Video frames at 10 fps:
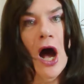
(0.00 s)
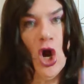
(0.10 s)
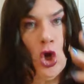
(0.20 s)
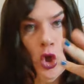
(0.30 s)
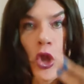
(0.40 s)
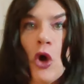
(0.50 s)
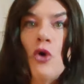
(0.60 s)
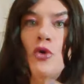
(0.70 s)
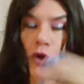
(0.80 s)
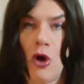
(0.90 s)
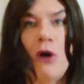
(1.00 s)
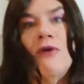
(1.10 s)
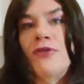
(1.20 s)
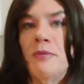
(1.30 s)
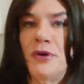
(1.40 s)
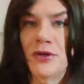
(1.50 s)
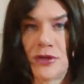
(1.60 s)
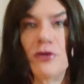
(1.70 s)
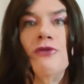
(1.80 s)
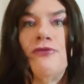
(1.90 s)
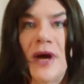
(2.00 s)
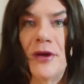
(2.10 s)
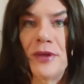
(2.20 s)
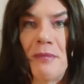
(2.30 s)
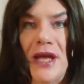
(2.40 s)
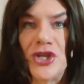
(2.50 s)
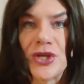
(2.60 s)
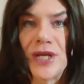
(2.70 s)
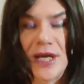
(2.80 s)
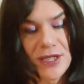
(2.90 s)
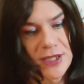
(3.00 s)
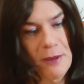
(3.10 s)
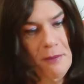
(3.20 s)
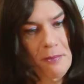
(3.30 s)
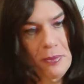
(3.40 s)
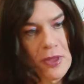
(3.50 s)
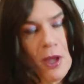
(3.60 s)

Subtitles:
A clone of the person who failed the magic test